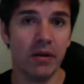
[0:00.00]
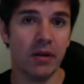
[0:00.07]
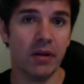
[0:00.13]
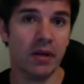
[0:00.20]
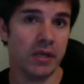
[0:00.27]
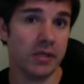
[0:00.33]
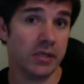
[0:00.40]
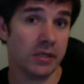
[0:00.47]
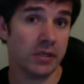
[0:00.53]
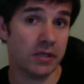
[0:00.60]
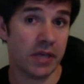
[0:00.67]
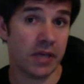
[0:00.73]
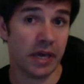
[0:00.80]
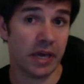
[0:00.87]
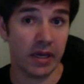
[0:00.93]
is
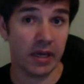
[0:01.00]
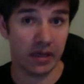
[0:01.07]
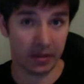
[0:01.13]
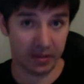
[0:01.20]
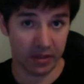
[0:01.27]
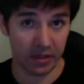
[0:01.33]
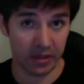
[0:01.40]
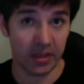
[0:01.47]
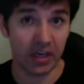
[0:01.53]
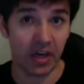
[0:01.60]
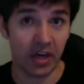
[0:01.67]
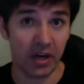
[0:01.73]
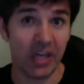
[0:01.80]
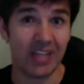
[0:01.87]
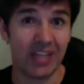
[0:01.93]
saying that they're
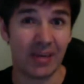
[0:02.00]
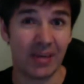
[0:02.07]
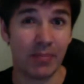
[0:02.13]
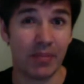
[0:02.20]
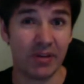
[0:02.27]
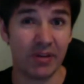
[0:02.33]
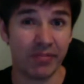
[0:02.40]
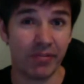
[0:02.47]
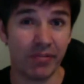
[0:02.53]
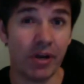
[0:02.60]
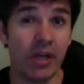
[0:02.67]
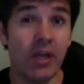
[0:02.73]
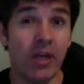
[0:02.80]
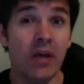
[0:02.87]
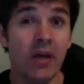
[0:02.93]
going to get something
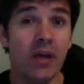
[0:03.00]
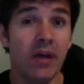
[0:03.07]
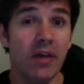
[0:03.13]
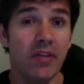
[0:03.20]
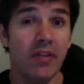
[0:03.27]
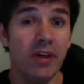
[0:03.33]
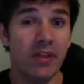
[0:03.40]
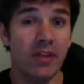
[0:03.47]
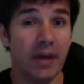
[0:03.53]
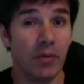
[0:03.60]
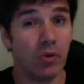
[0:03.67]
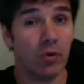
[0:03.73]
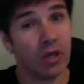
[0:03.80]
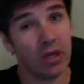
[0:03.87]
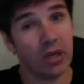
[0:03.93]
free, then they
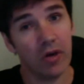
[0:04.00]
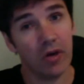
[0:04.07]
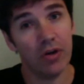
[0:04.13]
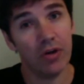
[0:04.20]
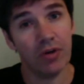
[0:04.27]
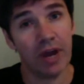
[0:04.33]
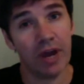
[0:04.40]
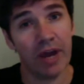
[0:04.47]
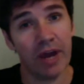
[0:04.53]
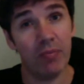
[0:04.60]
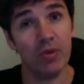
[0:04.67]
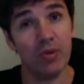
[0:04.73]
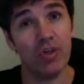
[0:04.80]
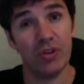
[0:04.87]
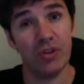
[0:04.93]
will click on your ad,
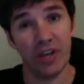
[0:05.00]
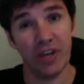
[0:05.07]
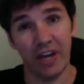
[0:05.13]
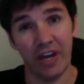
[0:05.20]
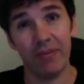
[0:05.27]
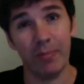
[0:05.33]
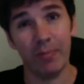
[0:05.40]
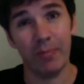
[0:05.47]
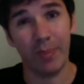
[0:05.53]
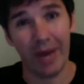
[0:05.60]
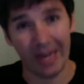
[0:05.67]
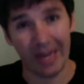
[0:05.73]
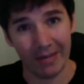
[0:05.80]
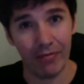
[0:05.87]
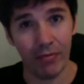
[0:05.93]
which you then have to
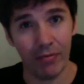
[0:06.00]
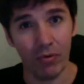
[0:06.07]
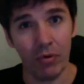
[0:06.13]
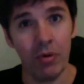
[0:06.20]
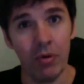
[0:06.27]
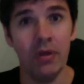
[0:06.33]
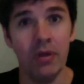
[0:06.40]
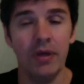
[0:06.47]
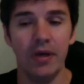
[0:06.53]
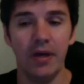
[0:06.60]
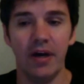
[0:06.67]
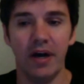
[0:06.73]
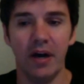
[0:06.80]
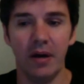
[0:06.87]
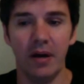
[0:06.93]
pay for,
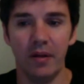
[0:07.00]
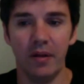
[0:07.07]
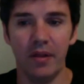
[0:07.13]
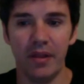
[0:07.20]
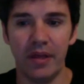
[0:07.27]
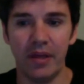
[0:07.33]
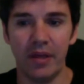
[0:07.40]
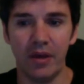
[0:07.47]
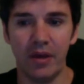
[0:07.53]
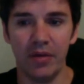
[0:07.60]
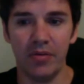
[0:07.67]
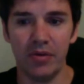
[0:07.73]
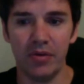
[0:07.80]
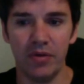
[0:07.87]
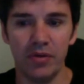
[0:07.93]
and then they
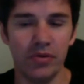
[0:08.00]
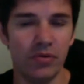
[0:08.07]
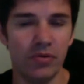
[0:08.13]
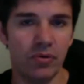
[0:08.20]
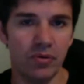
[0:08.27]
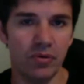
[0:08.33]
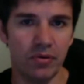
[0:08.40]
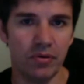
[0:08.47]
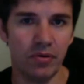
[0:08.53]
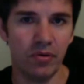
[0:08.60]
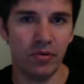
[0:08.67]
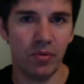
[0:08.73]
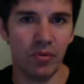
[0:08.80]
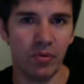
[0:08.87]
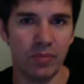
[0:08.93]
go to your
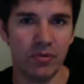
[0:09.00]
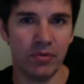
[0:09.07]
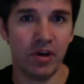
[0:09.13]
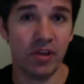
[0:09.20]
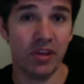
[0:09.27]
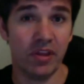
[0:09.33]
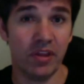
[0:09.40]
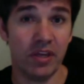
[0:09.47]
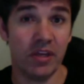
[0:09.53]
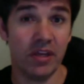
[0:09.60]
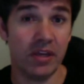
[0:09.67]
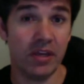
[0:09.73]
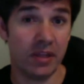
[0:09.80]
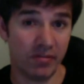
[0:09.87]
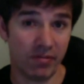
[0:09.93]
website and then they
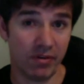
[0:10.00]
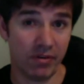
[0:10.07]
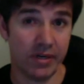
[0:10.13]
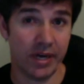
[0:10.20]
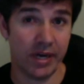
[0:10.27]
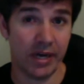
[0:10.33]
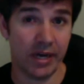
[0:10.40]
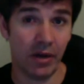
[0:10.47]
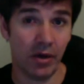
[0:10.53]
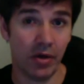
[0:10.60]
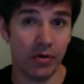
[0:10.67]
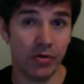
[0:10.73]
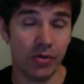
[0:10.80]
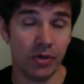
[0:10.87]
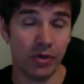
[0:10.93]
get the free
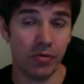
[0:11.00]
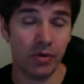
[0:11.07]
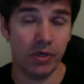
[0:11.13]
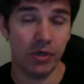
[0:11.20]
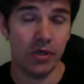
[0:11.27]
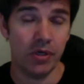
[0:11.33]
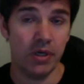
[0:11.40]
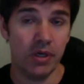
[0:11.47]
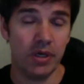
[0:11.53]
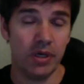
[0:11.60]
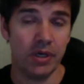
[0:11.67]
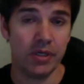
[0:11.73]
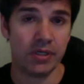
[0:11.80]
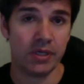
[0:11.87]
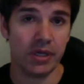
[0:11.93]
download. So in
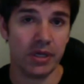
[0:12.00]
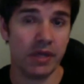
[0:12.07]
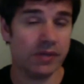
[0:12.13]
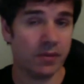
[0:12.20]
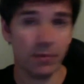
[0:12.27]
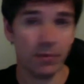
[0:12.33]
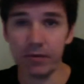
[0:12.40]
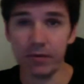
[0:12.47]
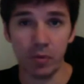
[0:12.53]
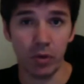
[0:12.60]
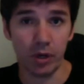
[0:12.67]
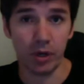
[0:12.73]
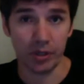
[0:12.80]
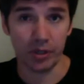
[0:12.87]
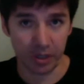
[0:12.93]
a sense, and sometimes it
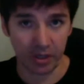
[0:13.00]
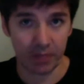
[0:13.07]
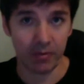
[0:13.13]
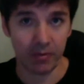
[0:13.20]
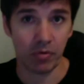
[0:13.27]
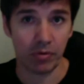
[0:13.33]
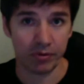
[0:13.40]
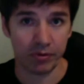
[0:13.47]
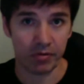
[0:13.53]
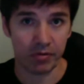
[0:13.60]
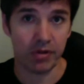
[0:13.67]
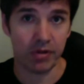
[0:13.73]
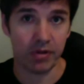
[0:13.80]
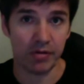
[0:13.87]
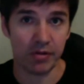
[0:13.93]
works, don't get me wrong,
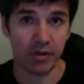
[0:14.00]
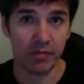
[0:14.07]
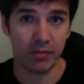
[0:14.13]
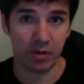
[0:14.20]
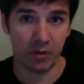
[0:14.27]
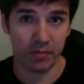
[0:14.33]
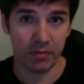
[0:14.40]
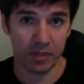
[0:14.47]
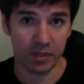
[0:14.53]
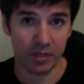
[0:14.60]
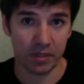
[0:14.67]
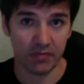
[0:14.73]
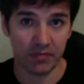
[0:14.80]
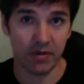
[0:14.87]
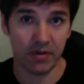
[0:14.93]
there are sometimes that
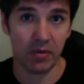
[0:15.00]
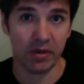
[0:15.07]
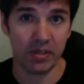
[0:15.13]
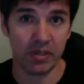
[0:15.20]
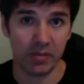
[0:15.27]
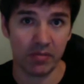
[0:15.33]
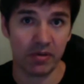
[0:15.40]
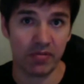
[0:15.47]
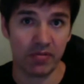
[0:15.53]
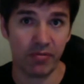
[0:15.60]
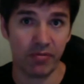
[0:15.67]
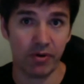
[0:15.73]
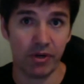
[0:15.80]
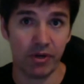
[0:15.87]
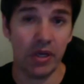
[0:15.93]
giving away something
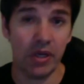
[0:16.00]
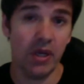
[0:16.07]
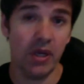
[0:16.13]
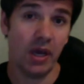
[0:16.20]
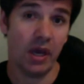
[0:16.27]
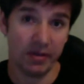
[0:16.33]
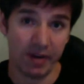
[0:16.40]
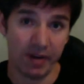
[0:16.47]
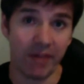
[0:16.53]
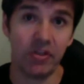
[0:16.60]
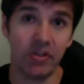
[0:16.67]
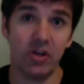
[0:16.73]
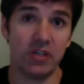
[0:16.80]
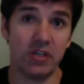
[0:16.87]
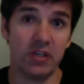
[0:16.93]
free and even
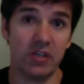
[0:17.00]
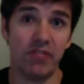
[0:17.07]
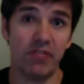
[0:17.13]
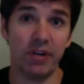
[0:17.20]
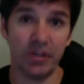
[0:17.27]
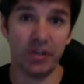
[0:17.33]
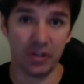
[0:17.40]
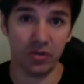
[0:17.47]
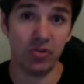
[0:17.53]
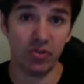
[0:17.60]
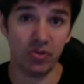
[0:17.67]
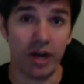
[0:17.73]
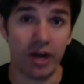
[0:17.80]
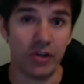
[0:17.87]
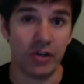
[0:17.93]
advertising free is a
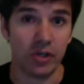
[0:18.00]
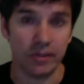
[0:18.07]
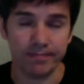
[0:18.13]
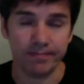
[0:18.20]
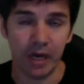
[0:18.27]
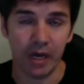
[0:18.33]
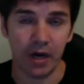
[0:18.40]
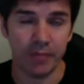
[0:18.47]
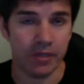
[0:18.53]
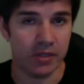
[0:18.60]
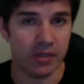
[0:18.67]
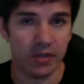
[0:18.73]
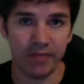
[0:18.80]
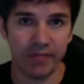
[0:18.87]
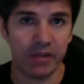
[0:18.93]
good strategy.
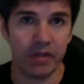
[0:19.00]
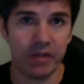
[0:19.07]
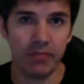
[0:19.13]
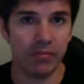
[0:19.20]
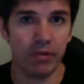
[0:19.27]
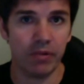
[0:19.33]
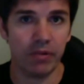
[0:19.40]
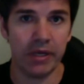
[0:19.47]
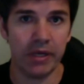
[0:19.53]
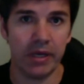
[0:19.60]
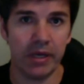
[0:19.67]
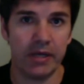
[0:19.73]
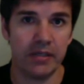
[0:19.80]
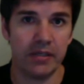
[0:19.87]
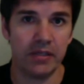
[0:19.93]
There's definitely plenty of
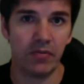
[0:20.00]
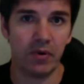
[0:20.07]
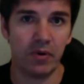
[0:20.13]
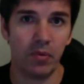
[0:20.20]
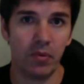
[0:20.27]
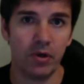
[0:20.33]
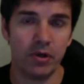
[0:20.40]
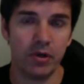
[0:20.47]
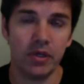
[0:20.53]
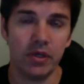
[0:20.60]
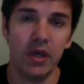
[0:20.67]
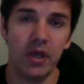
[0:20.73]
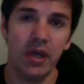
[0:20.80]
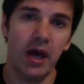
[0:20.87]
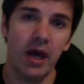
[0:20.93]
cases of where it works.
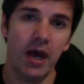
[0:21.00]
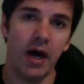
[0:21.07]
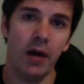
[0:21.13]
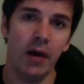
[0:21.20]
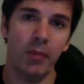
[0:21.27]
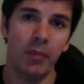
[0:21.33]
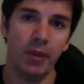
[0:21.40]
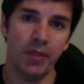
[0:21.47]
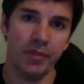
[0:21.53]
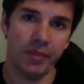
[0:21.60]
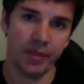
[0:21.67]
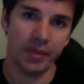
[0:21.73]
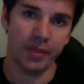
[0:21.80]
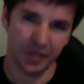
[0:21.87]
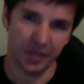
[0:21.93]
But
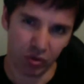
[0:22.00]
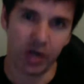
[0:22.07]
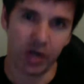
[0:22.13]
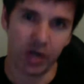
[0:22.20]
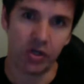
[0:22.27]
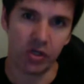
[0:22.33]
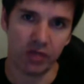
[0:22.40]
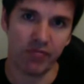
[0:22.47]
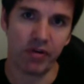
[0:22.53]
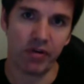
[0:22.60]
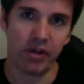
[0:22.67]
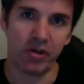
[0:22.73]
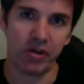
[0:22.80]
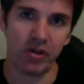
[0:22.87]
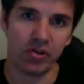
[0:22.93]
this strategy, the
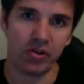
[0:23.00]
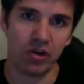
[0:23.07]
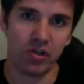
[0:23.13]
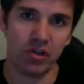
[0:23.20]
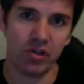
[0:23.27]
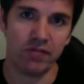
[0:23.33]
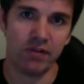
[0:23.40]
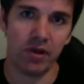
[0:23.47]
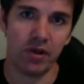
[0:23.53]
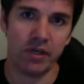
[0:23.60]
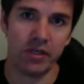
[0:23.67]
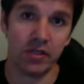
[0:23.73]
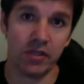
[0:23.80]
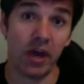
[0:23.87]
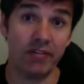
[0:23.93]
Frank Kern strategy, if you like,
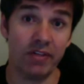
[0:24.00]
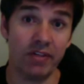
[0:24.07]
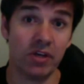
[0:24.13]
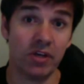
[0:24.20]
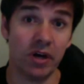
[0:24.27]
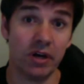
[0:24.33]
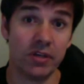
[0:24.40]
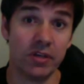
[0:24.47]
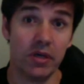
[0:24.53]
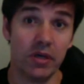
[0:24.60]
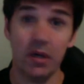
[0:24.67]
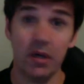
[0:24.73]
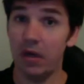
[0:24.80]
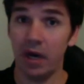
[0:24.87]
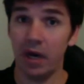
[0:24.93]
is to advertise,
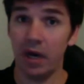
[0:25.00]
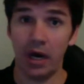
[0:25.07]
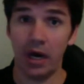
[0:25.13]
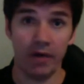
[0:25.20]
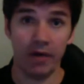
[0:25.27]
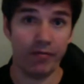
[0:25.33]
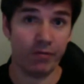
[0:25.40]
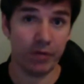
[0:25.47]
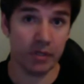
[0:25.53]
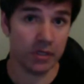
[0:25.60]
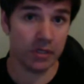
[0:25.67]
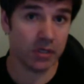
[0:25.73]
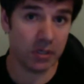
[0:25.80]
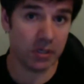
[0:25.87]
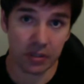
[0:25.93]
for
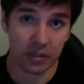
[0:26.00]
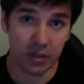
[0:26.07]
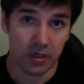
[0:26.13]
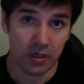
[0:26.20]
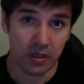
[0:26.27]
instance,